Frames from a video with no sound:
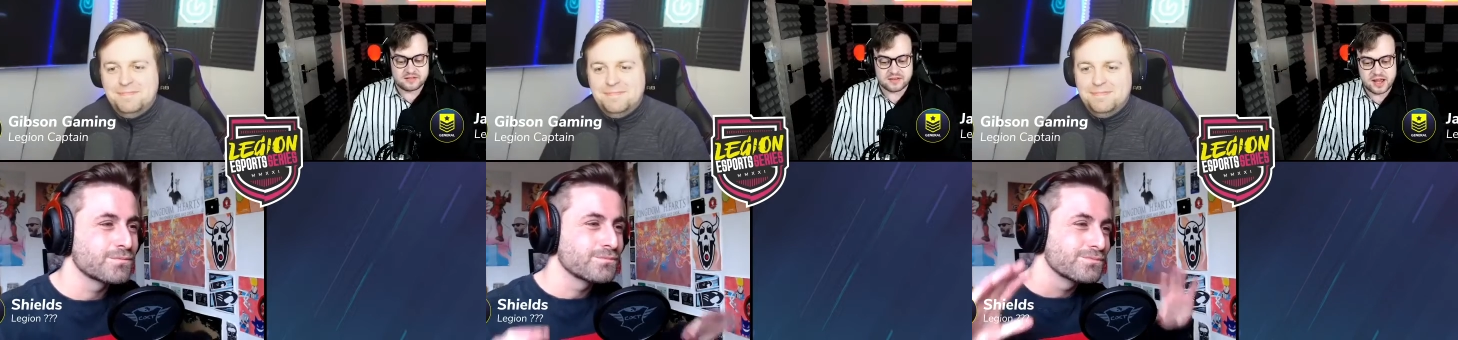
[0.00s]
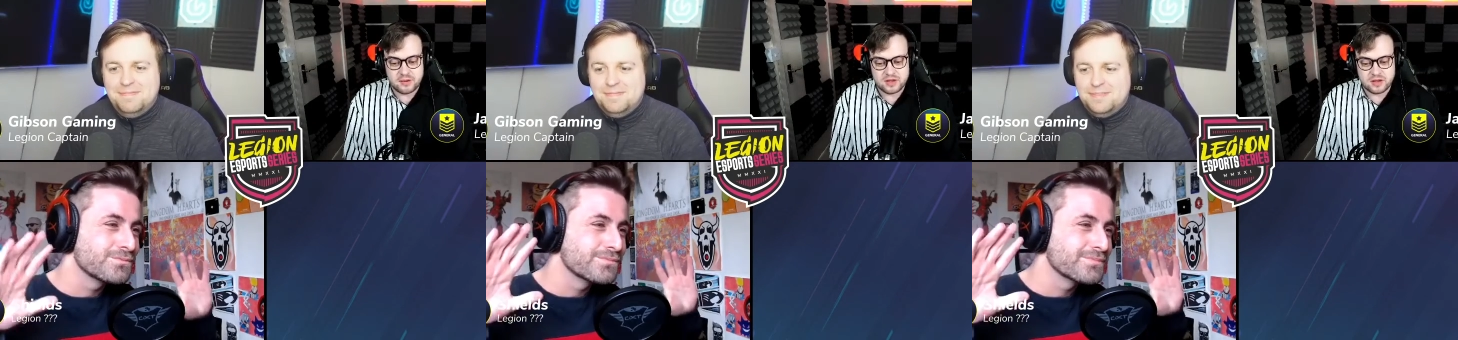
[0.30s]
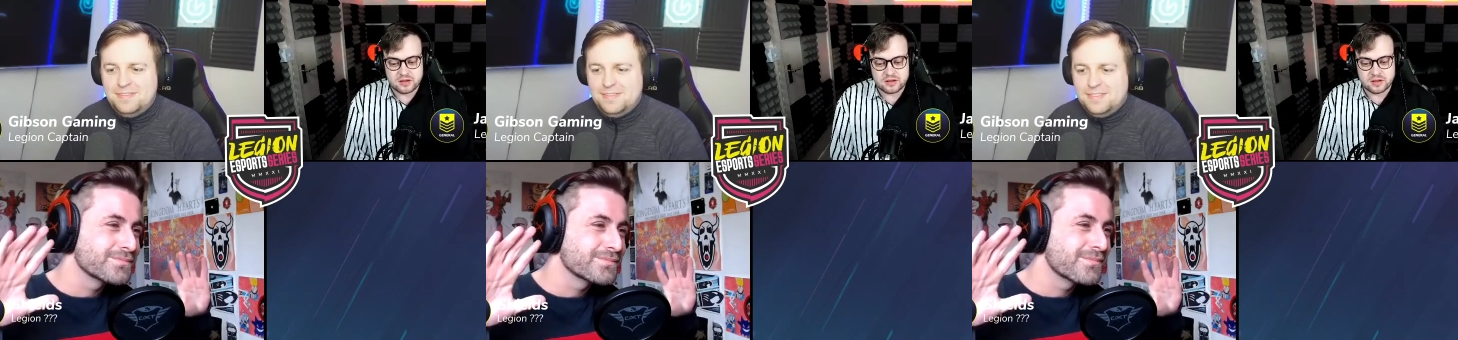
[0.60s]
Speaker 1: is that how
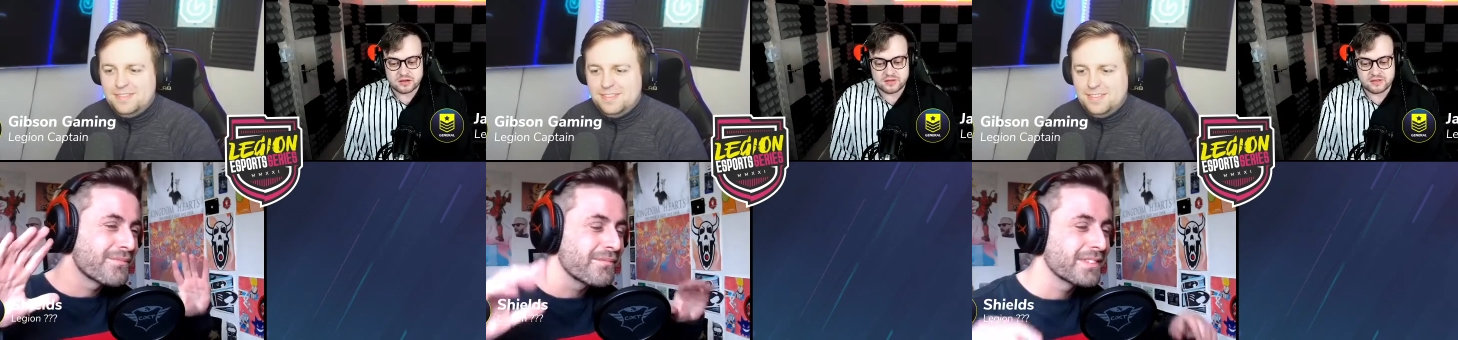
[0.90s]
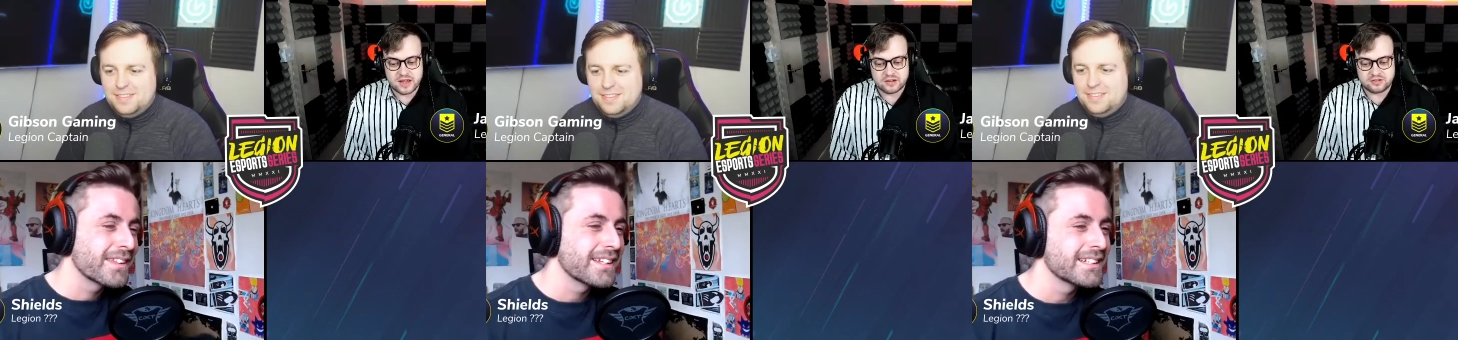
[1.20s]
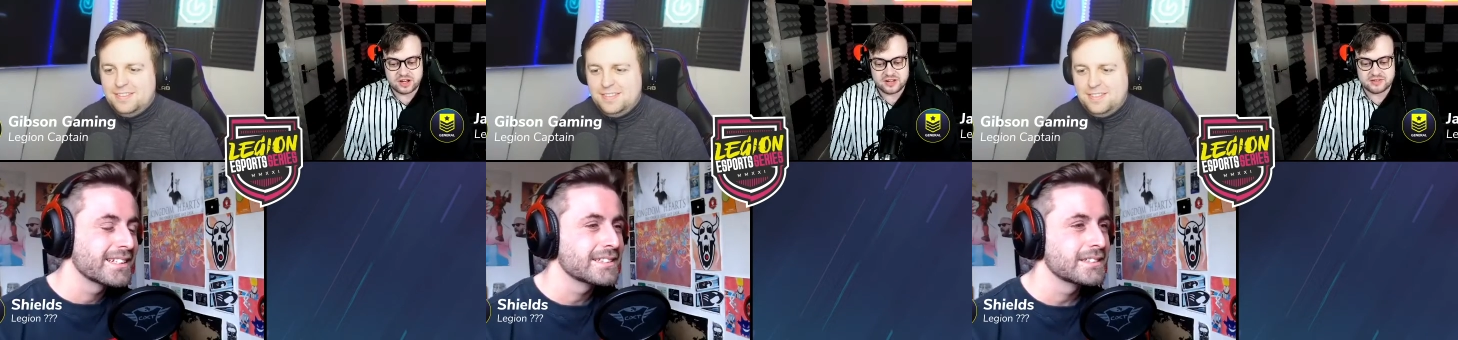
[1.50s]
you you, you say it?
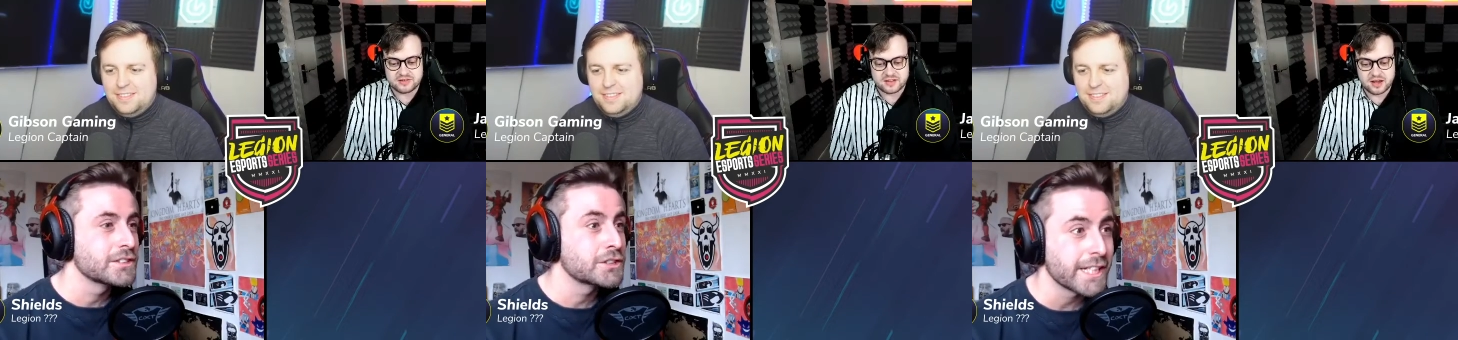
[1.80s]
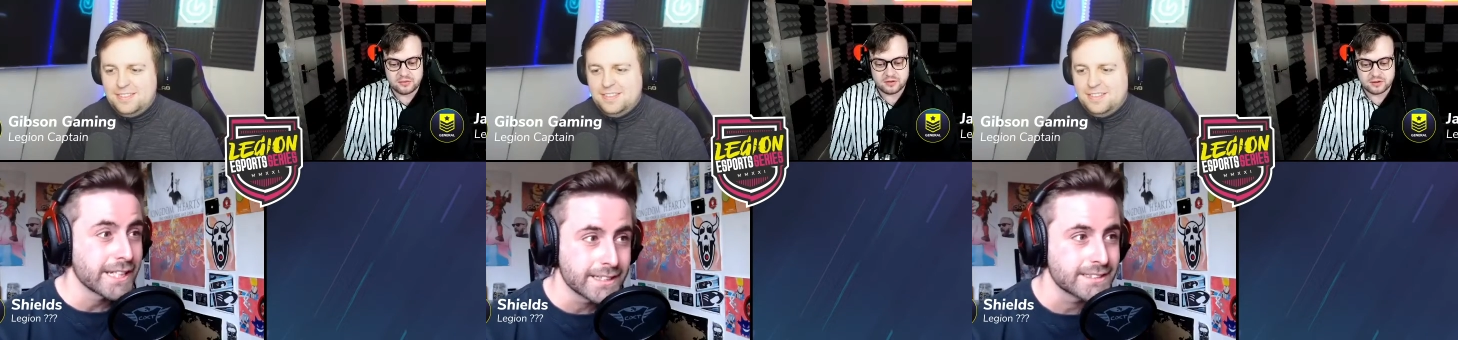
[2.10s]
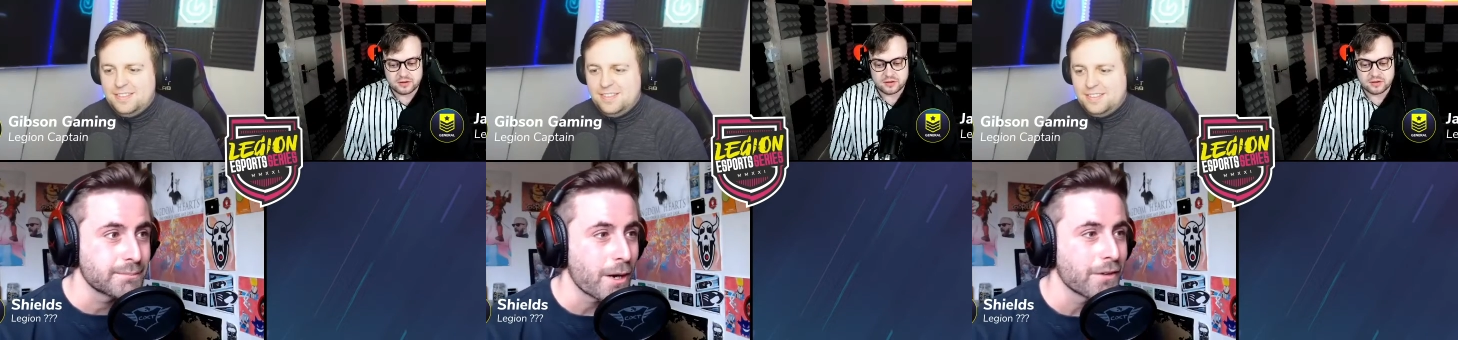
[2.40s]
Shields? Is that Shields, how
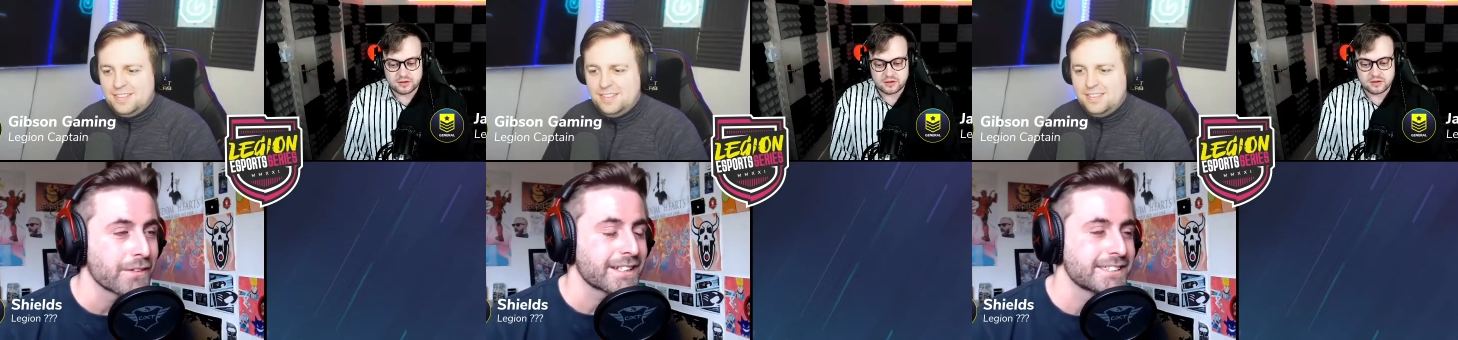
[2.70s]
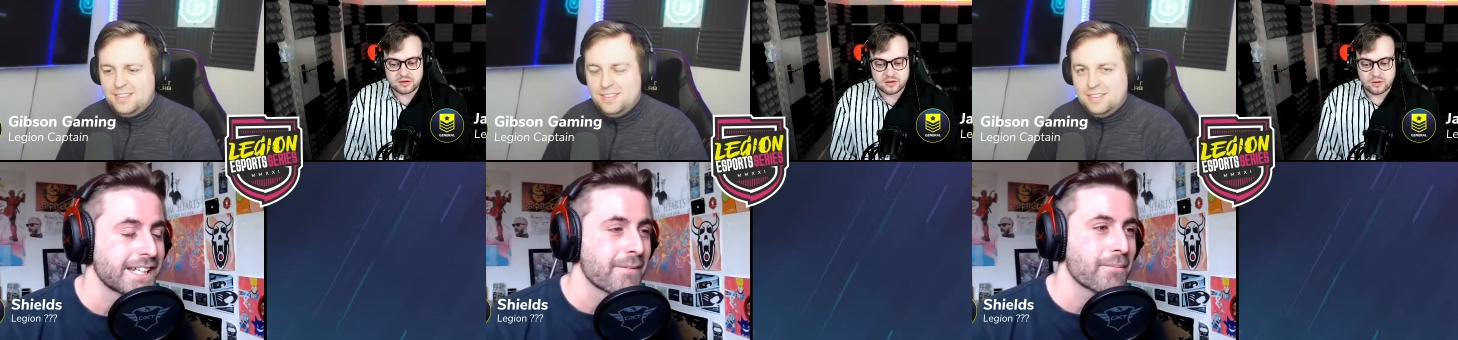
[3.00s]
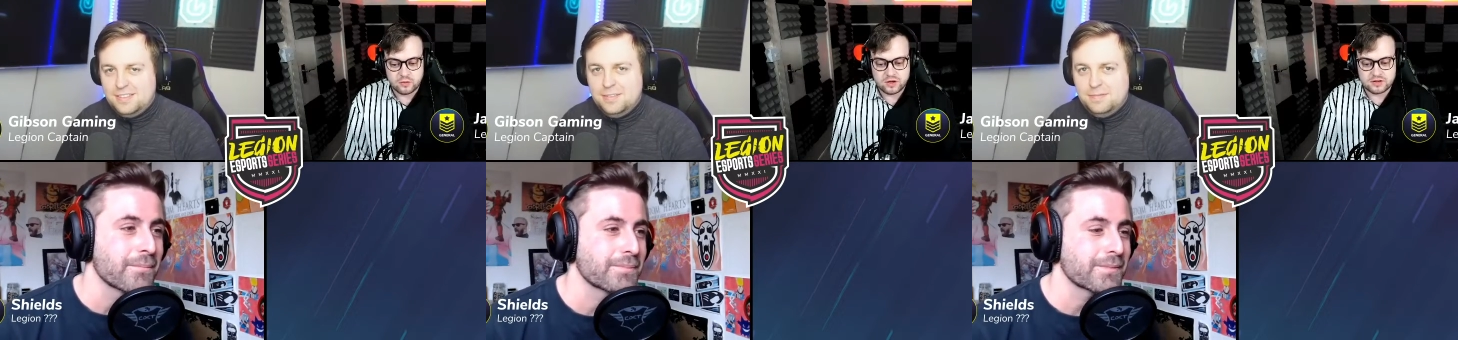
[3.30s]
Shields?
Speaker 2: Perfect. Yeah.
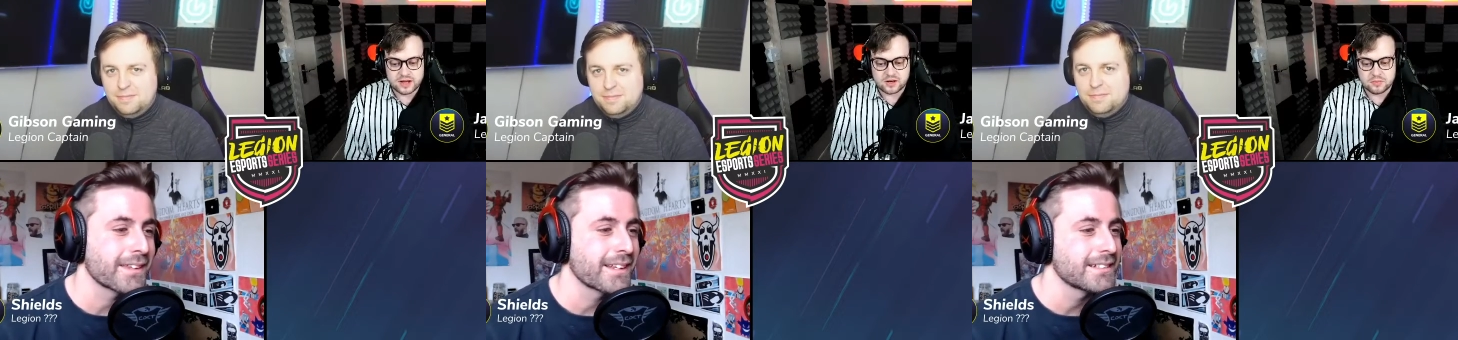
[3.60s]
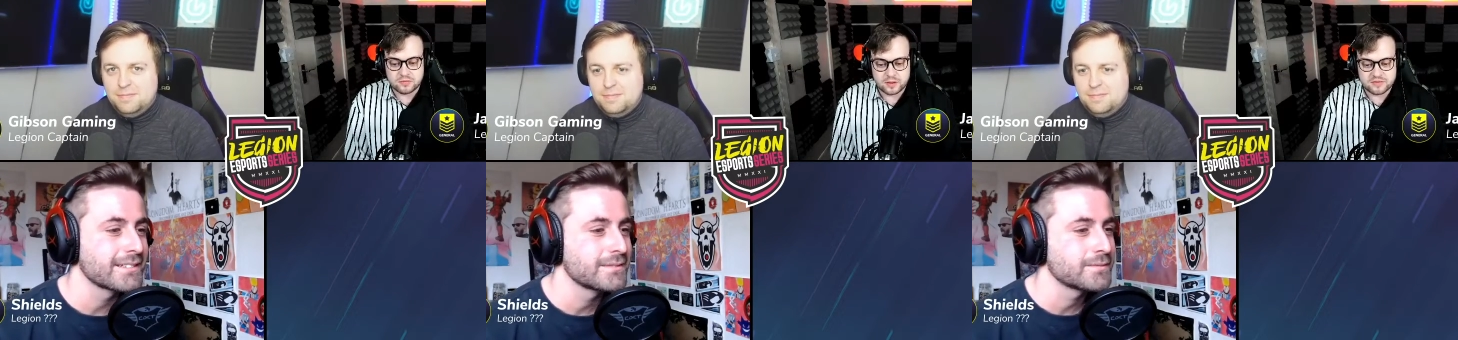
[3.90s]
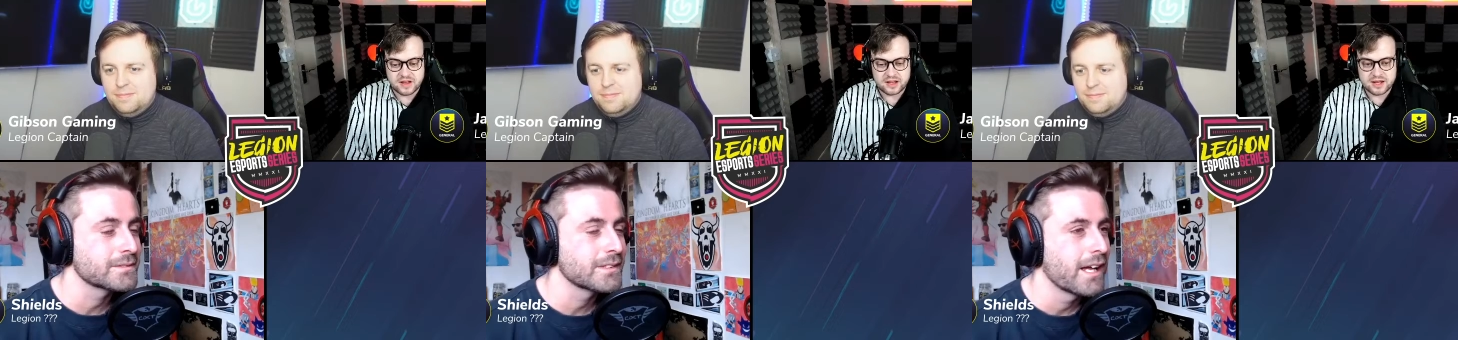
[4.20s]
Speaker 1: Where did that come from?
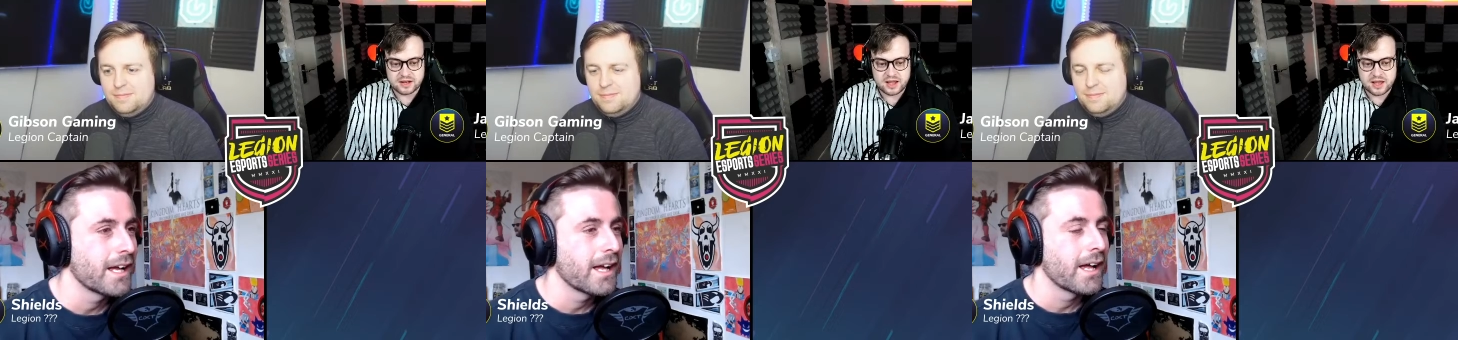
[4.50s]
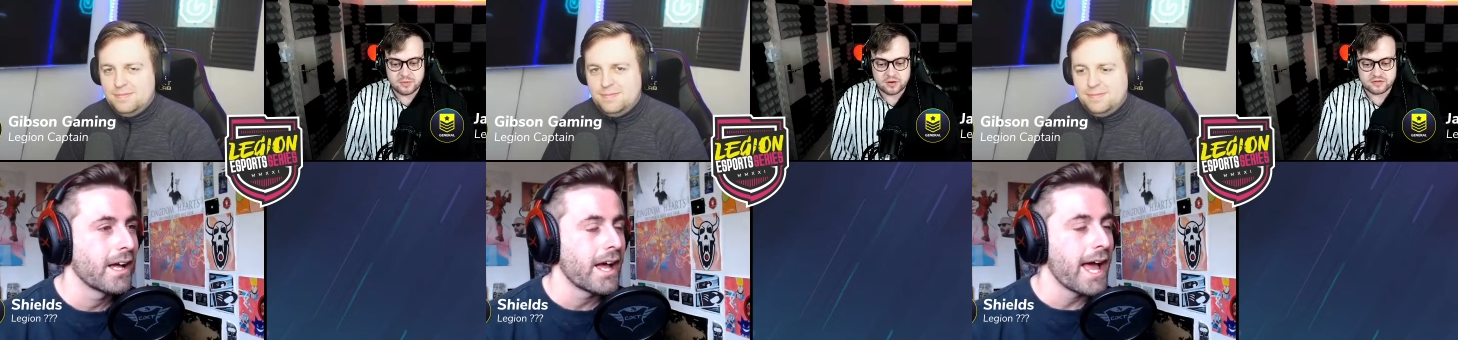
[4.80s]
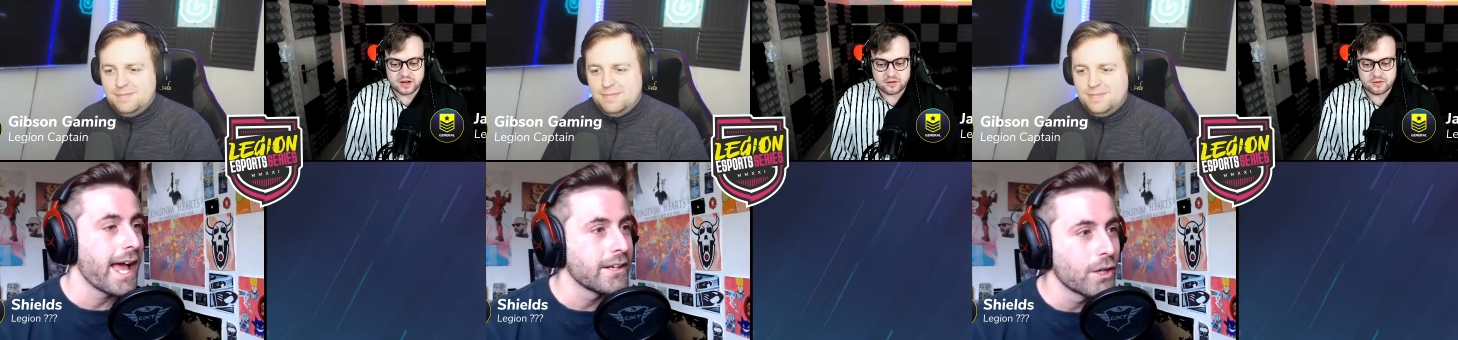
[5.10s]
Is that a nickname or is that uh,